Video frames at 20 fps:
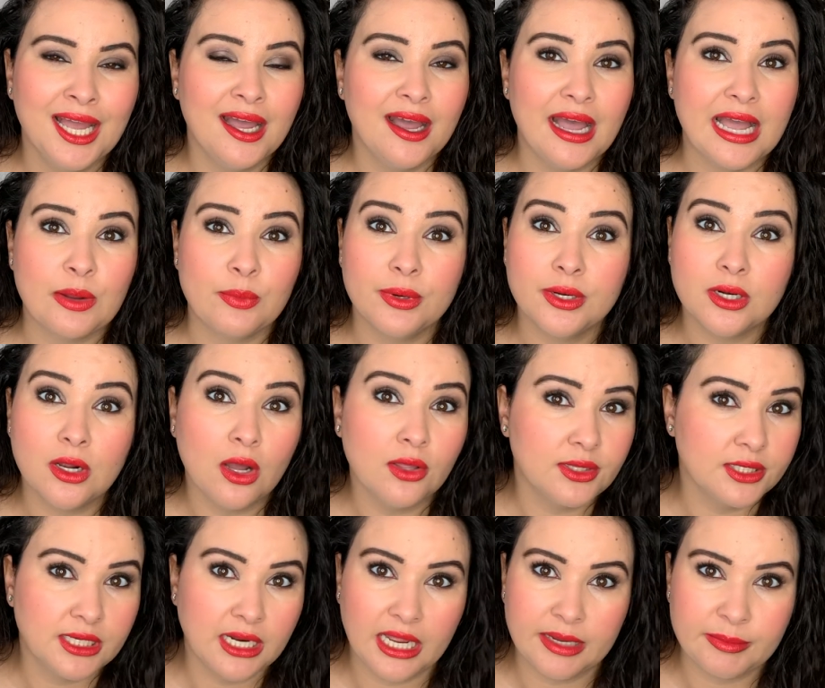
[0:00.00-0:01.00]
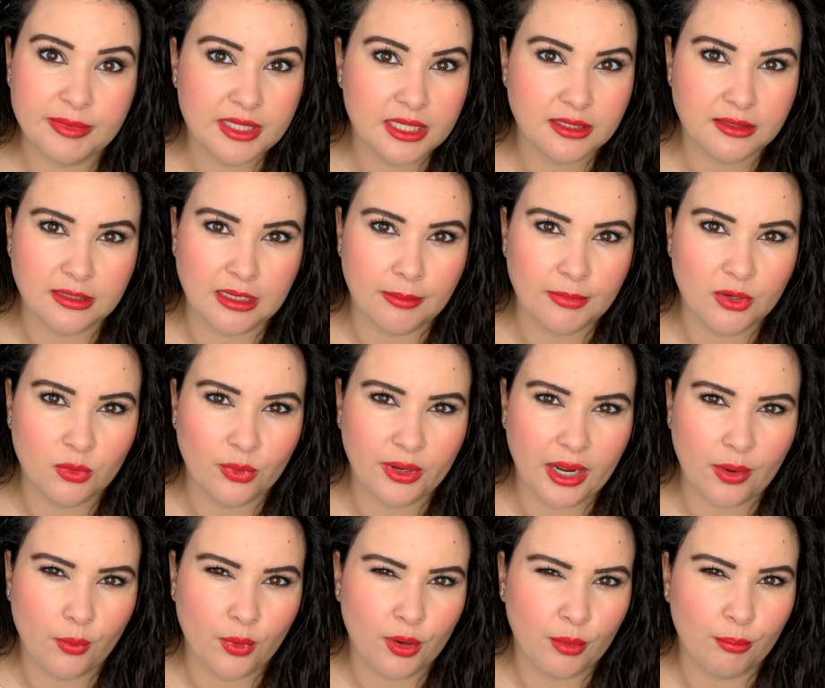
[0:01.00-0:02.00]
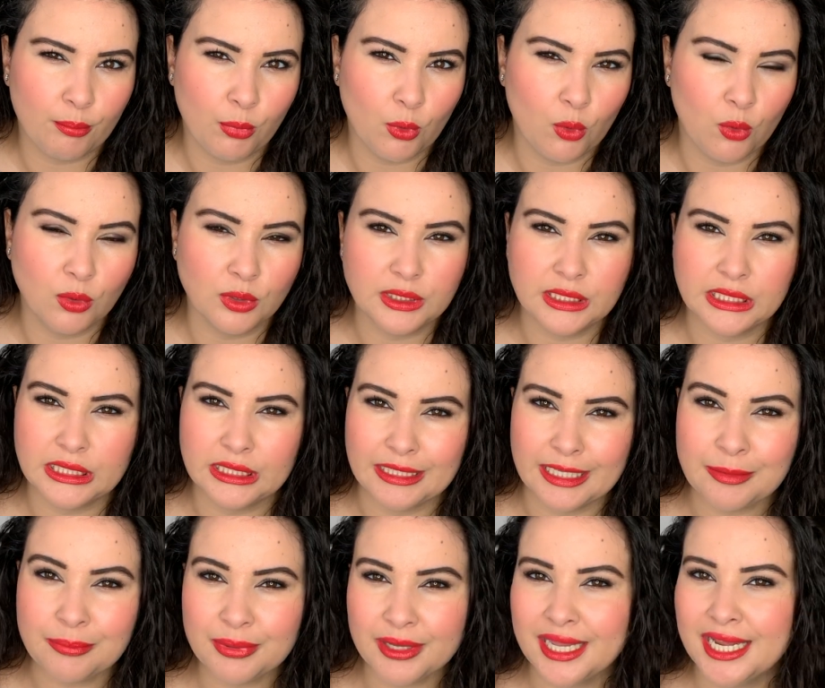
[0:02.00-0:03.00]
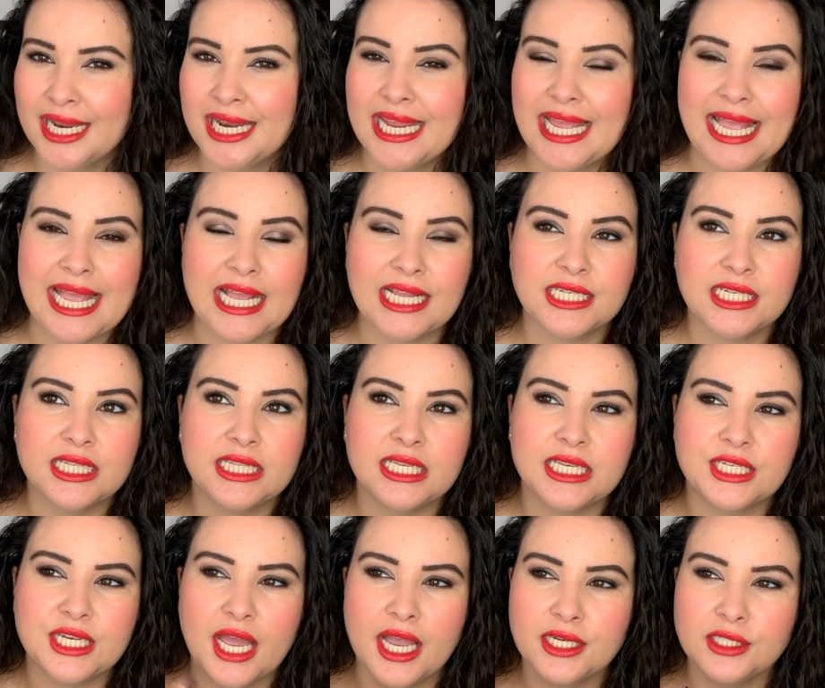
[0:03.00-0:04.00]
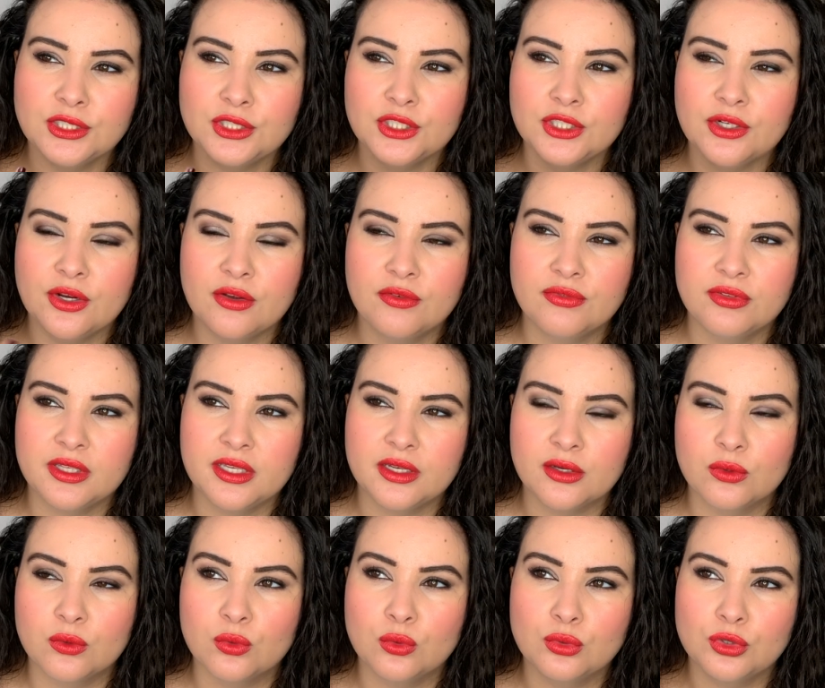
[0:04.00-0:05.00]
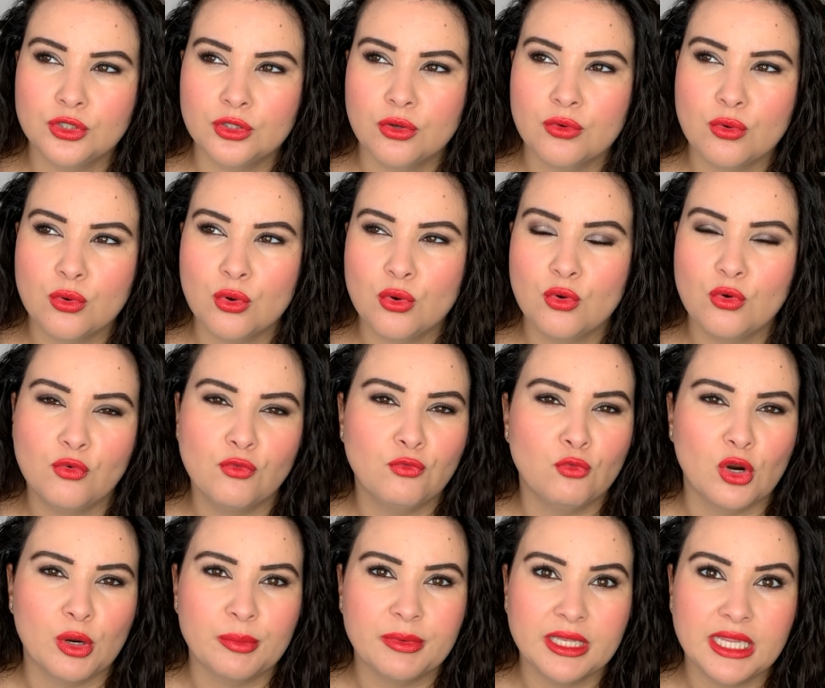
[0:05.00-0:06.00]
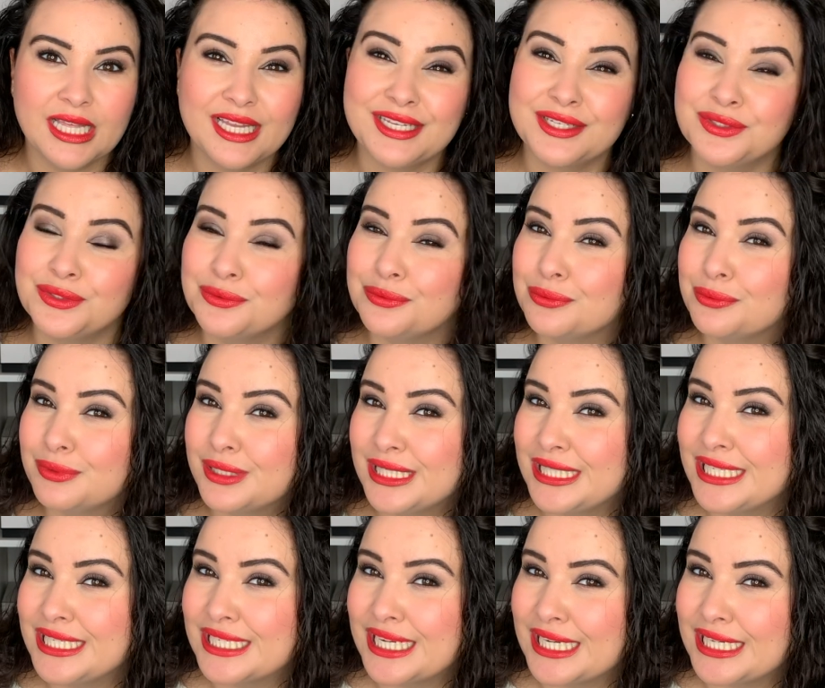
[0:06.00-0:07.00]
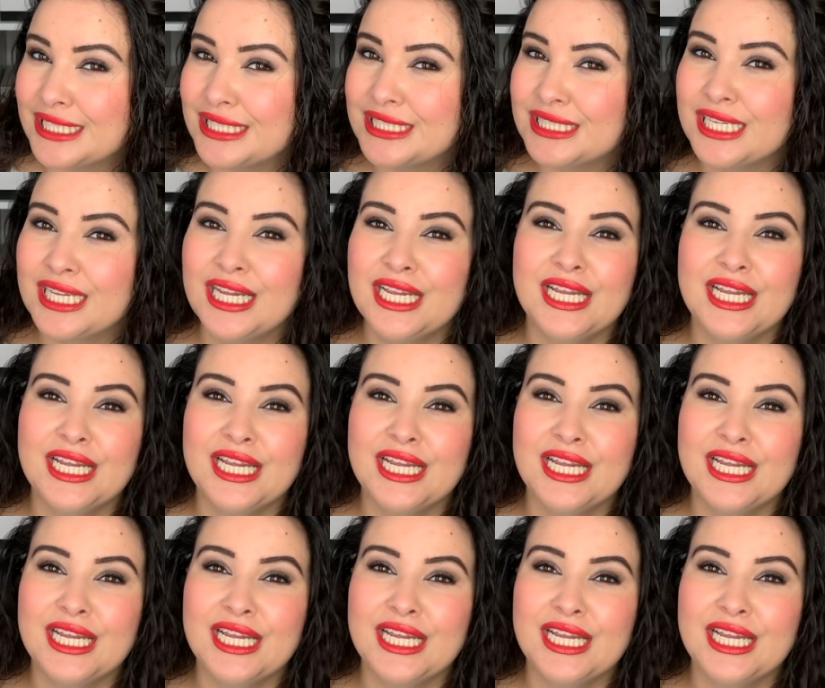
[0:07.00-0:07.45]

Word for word: I wear it all the time in the summer when I want a bold lip, and the texture of the Rouge Coco formula is really nice.